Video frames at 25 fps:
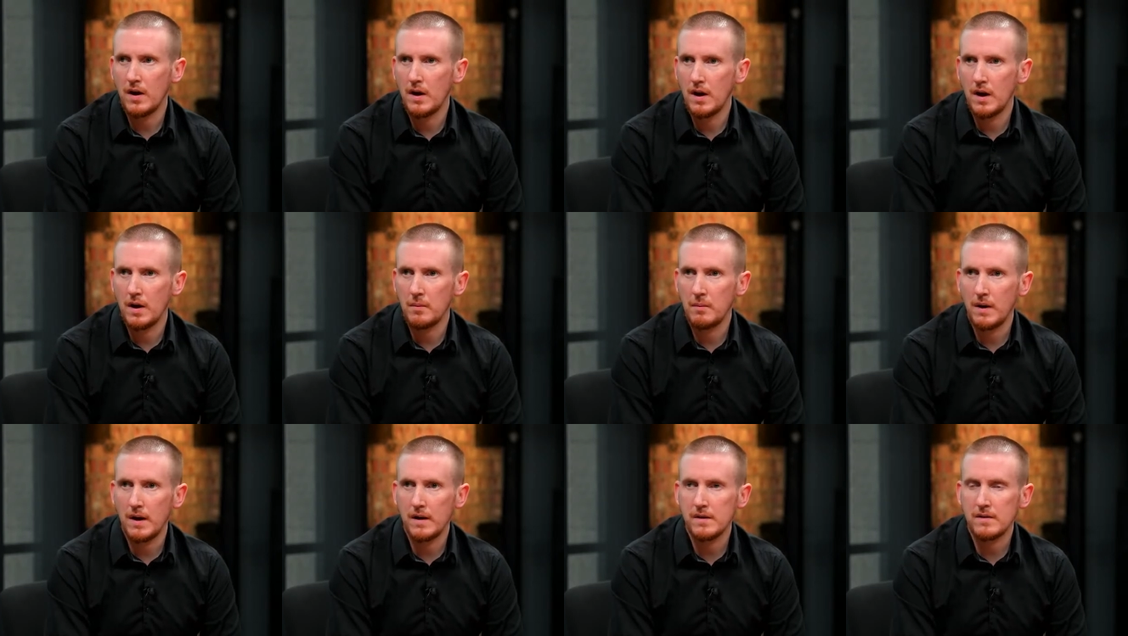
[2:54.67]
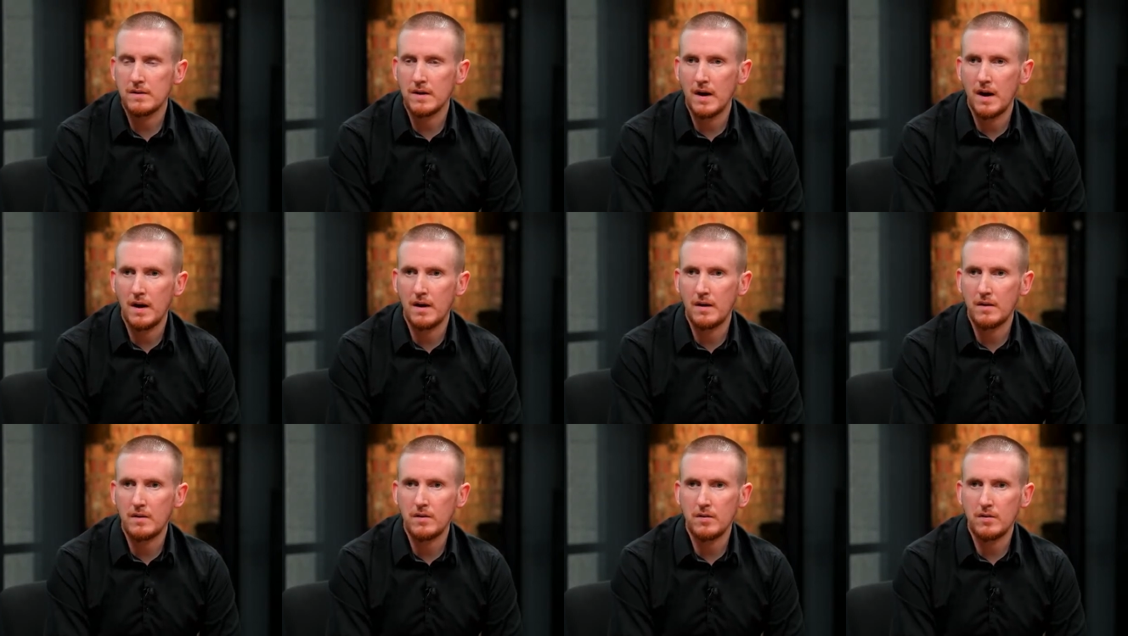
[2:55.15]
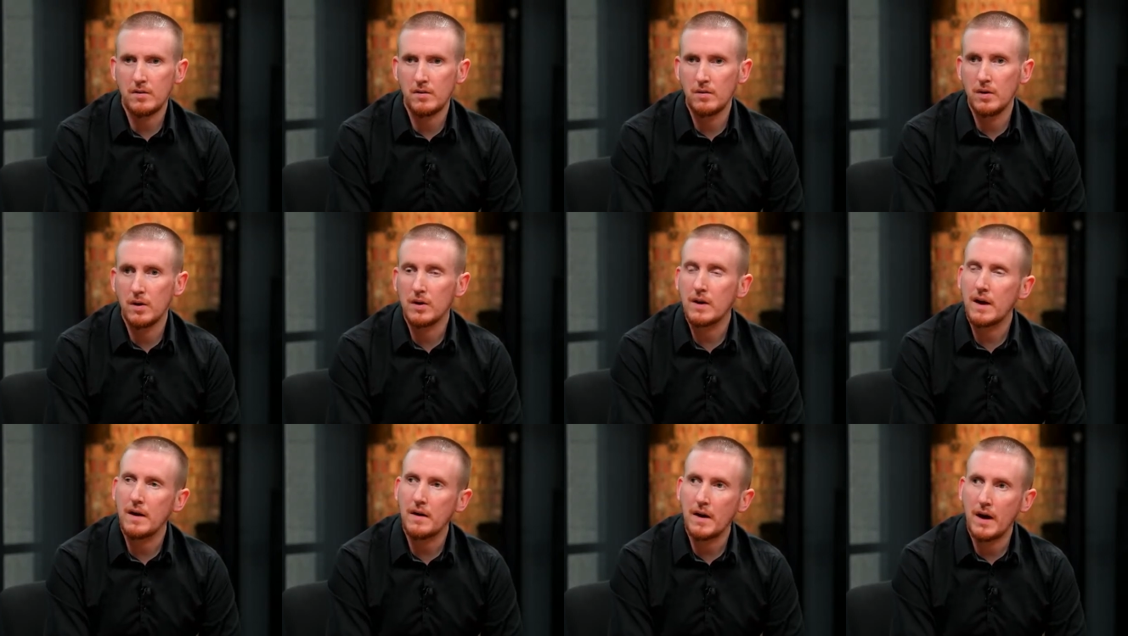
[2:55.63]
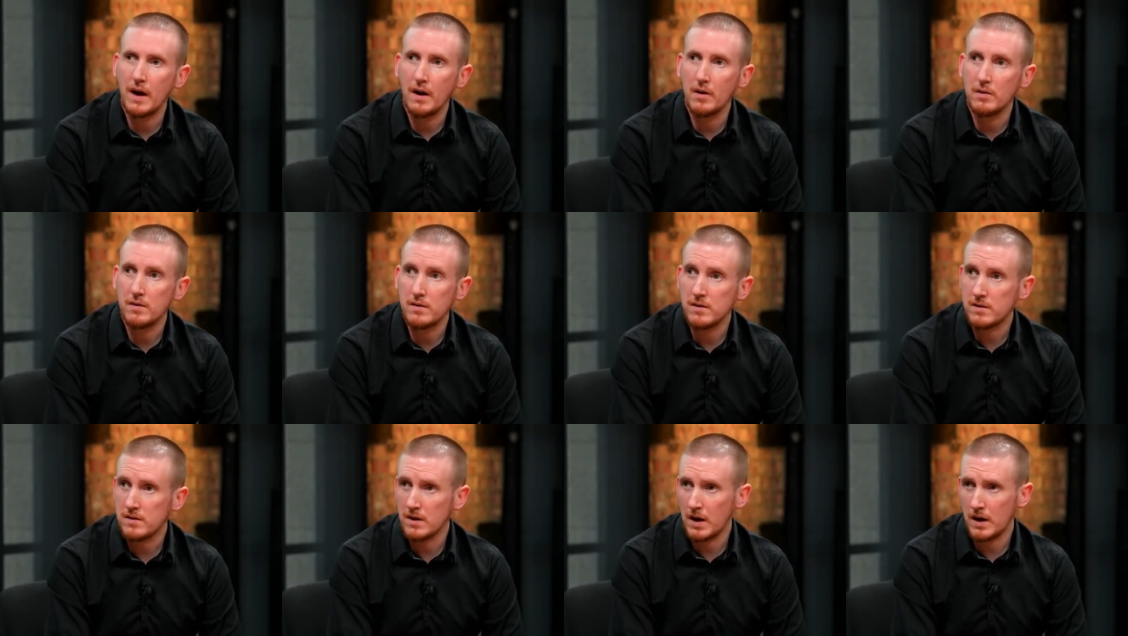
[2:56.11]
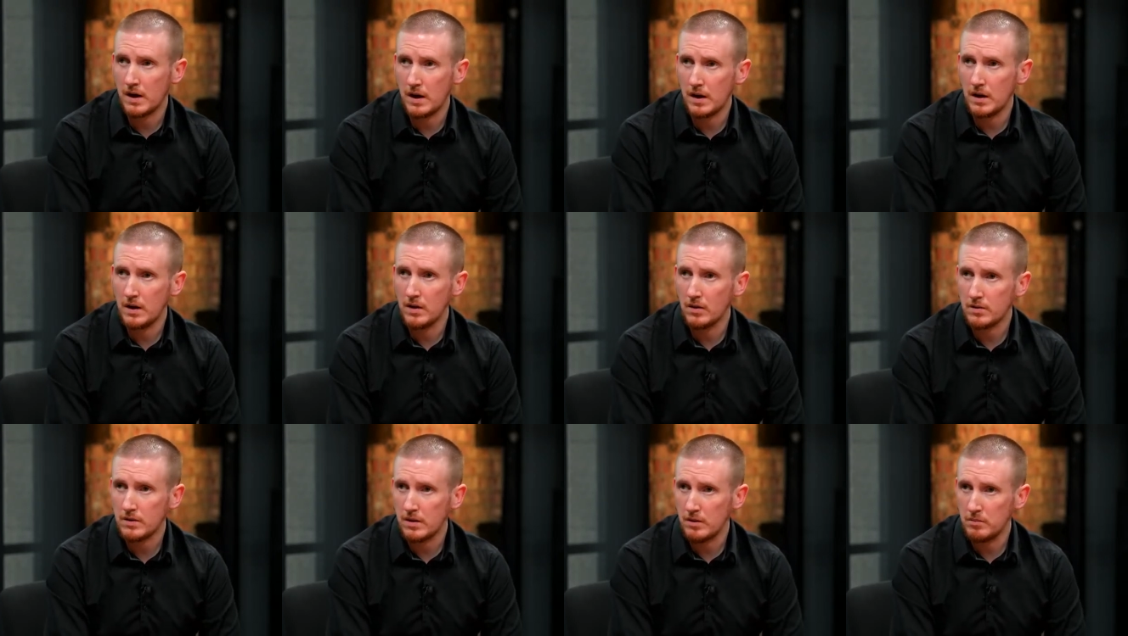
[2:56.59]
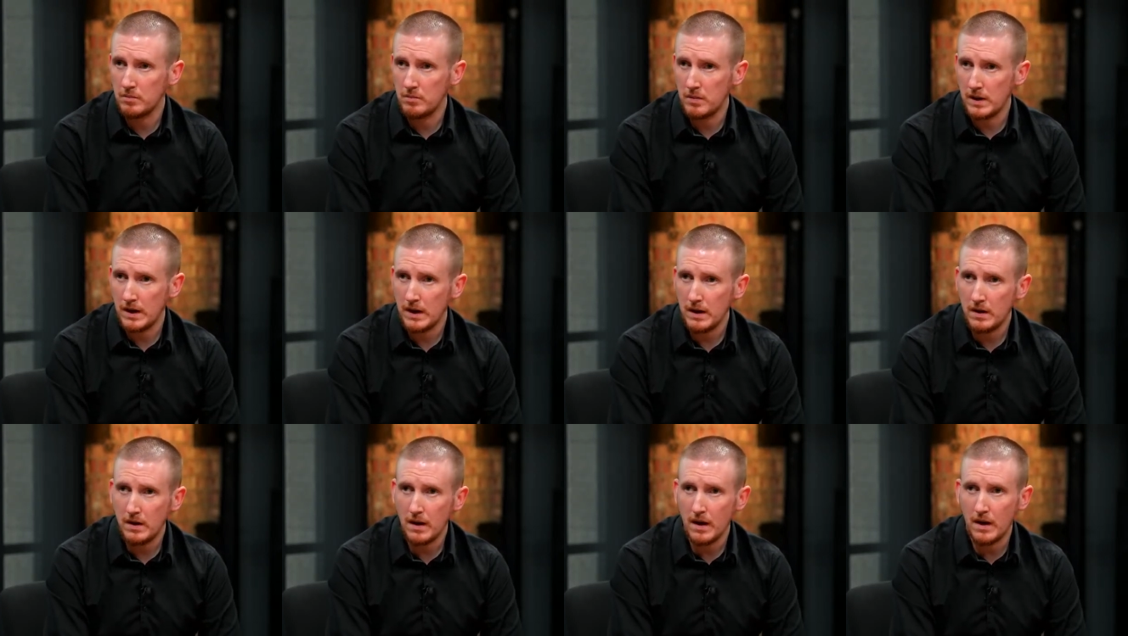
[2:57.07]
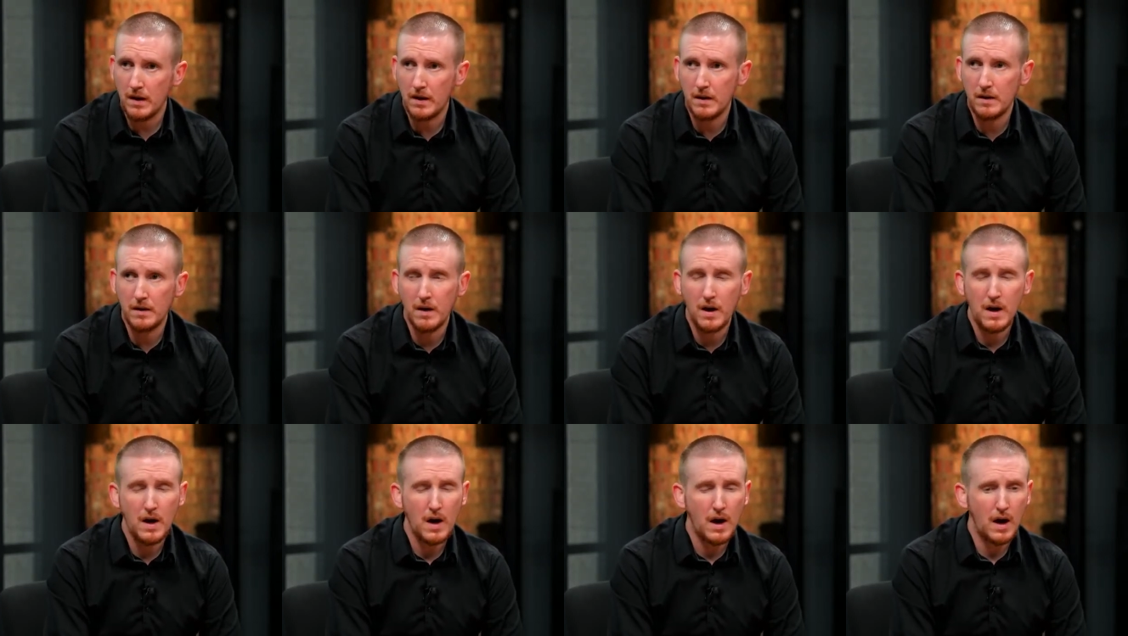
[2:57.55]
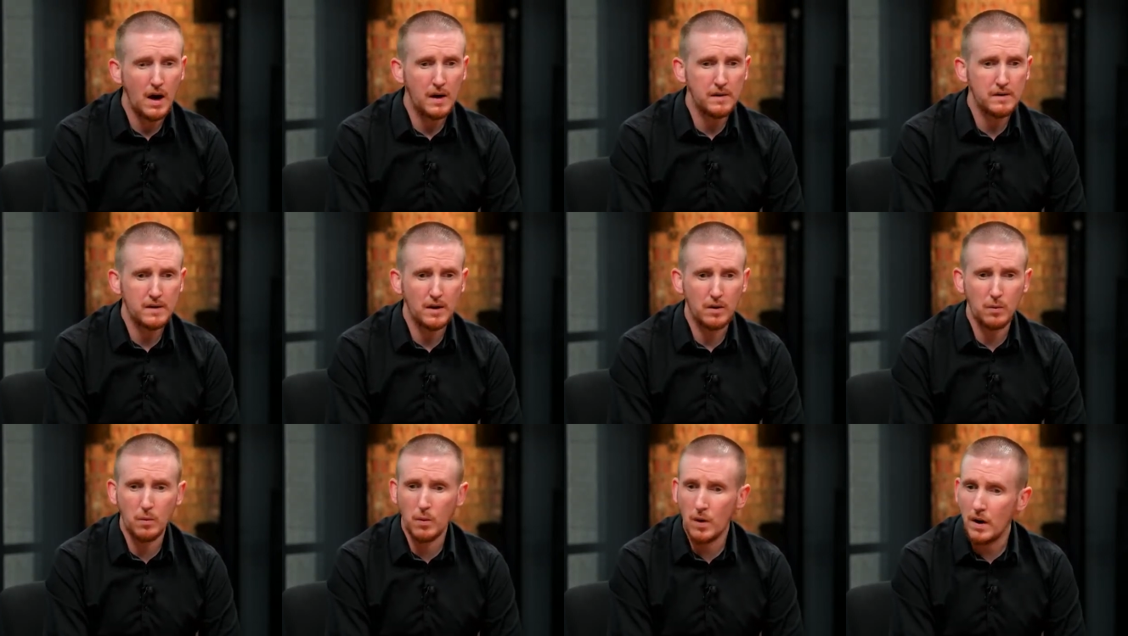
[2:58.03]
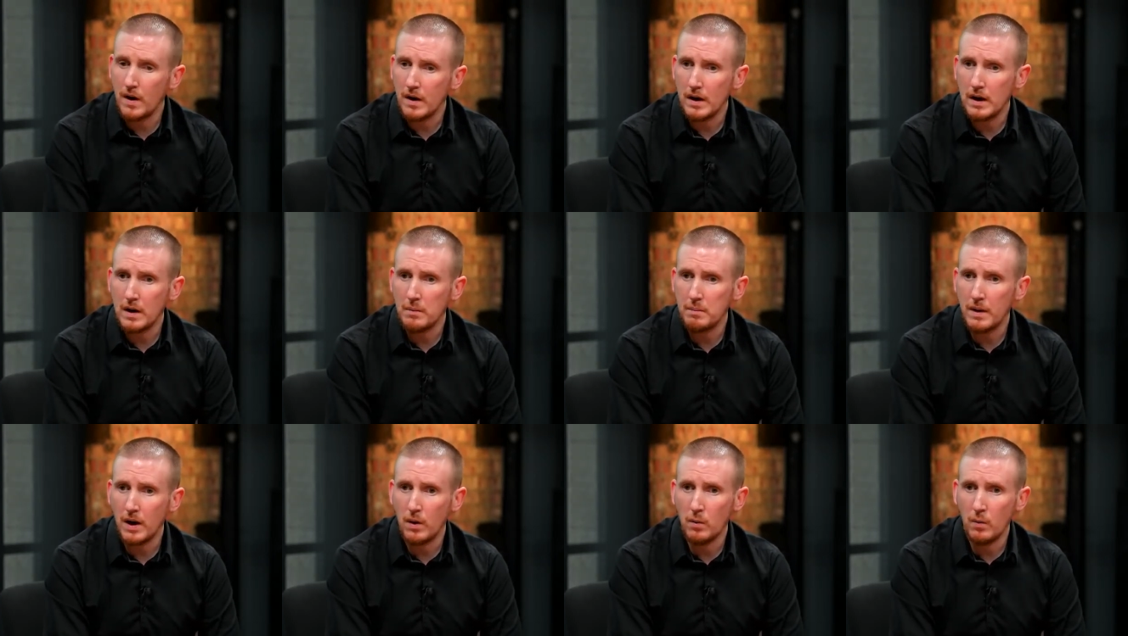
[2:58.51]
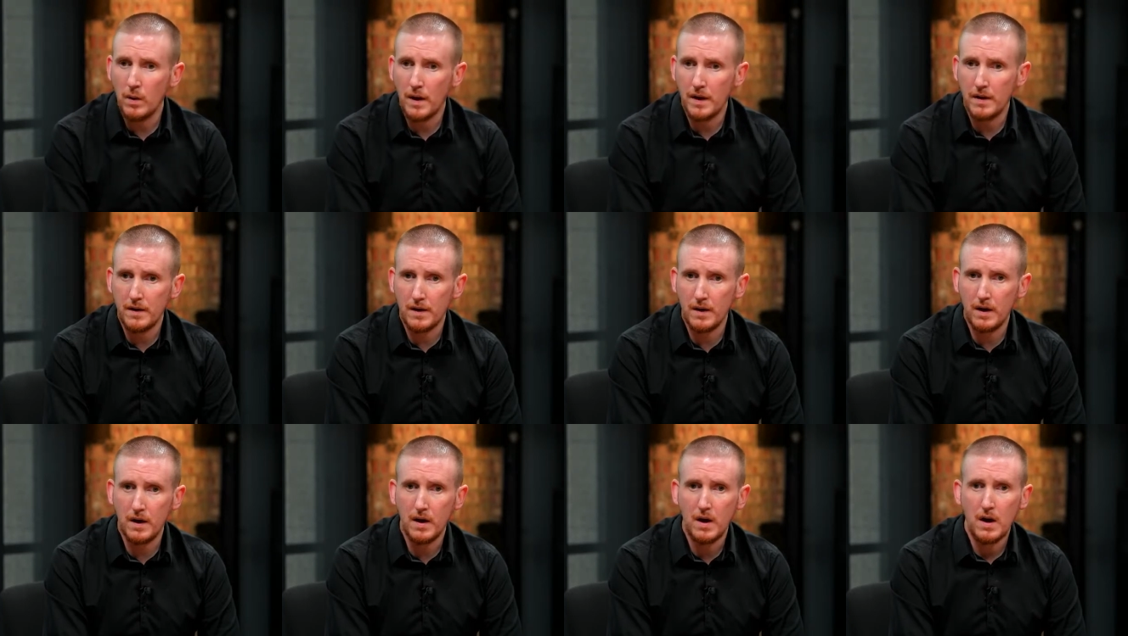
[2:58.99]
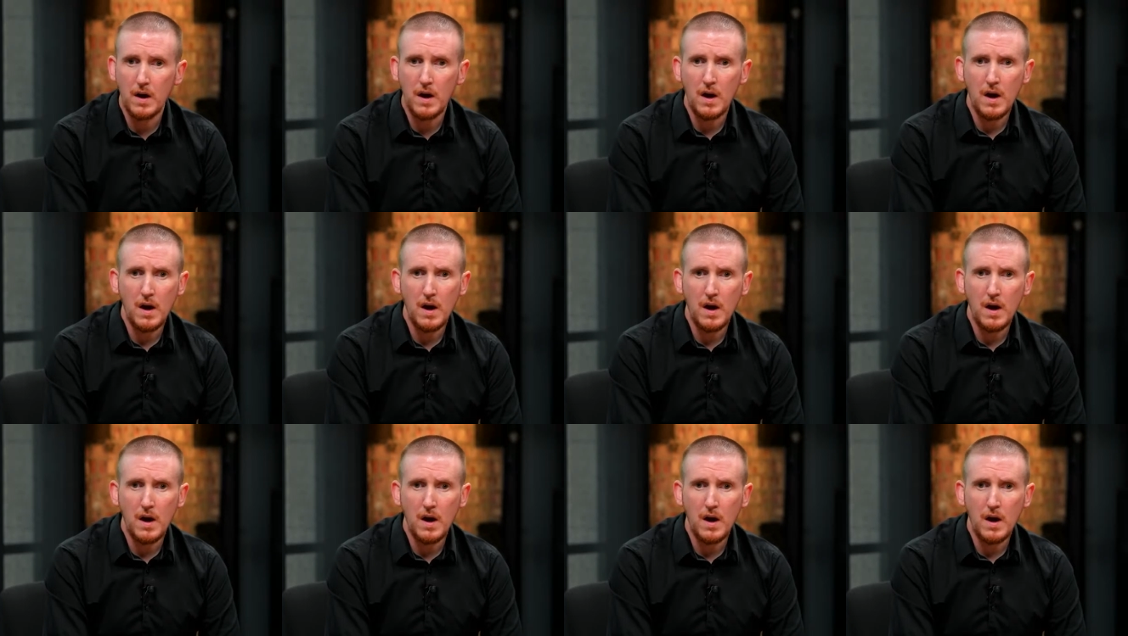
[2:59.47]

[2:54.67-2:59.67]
I started to look at how society looked at me, and I started worrying about whether